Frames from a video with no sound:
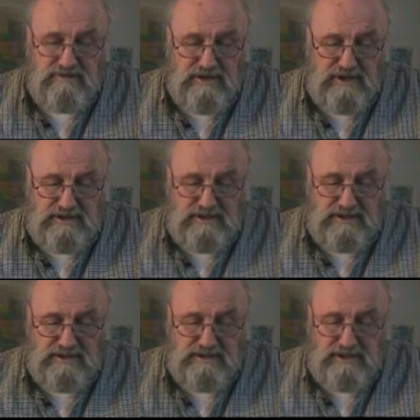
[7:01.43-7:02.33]

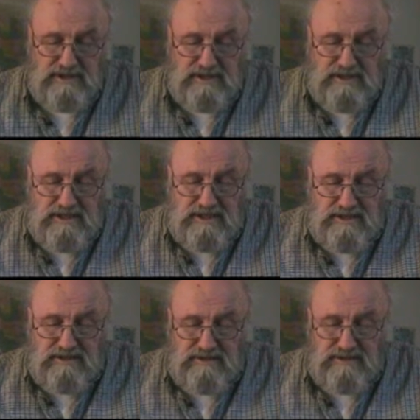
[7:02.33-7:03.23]
verities,
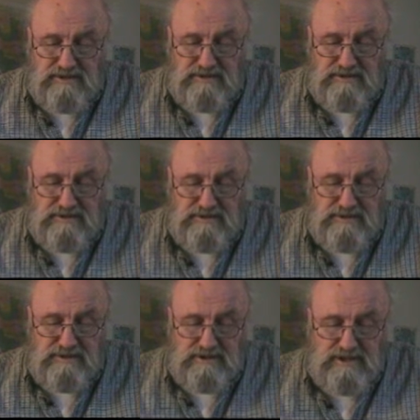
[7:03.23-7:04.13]
eternal
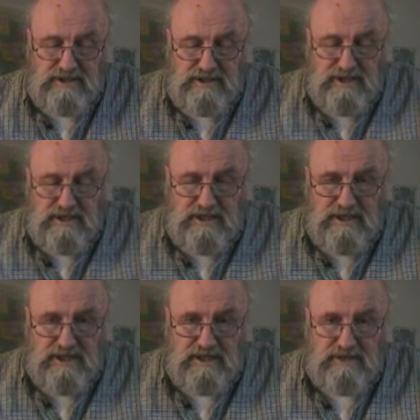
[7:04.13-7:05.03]
truths,
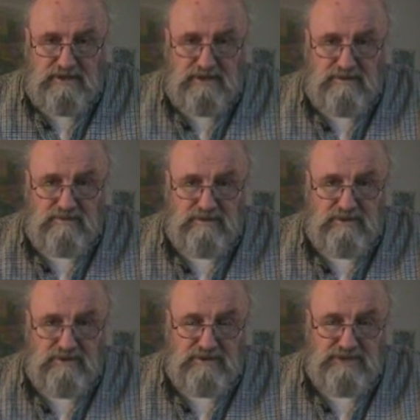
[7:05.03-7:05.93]
and you can
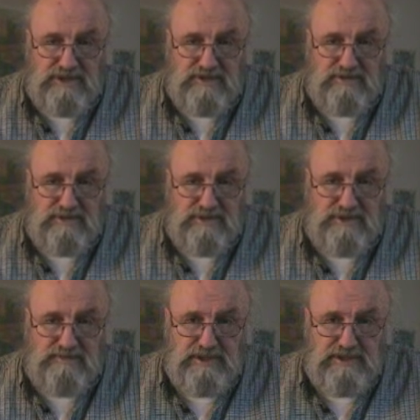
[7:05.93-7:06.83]
sort of see through the
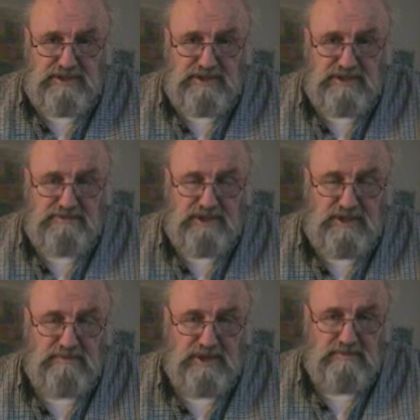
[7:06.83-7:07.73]
speech that is
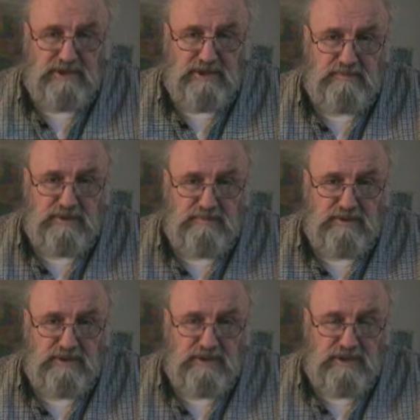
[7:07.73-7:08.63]
made by many people
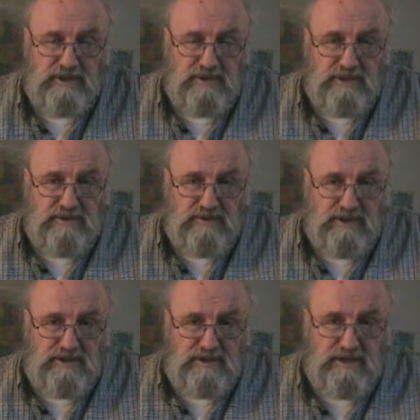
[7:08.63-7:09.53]
with, who
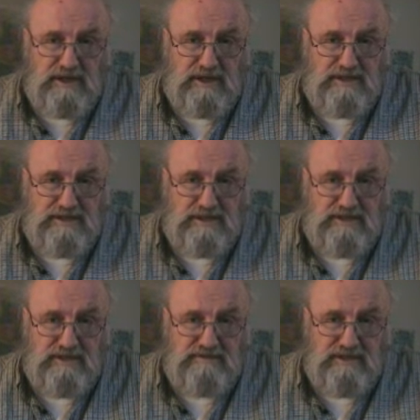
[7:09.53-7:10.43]
are talking heads on
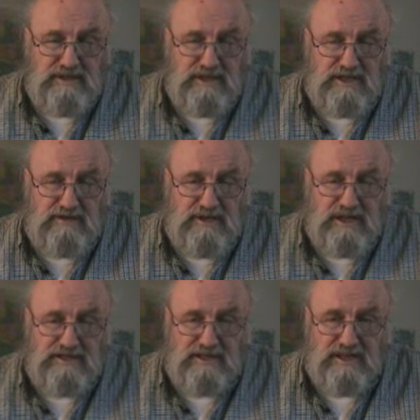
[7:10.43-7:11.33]
TV. They don't
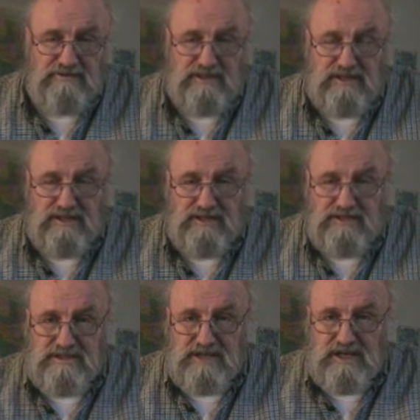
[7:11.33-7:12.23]
actually have anything to
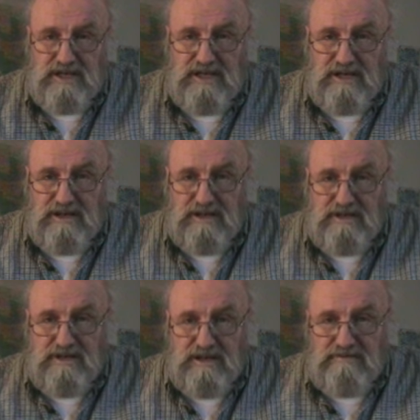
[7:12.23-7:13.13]
say.
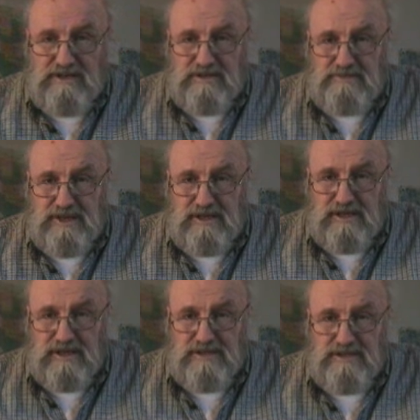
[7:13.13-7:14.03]
They have their
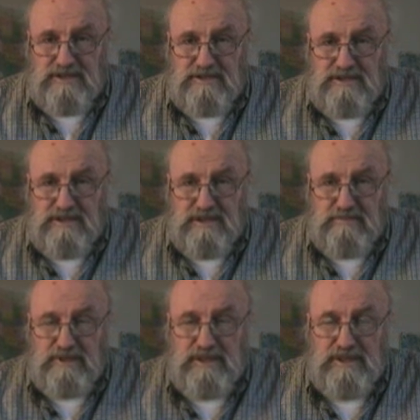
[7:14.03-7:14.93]
speculations and their
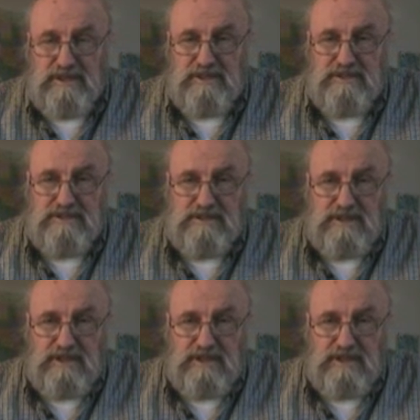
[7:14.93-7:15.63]
opinions,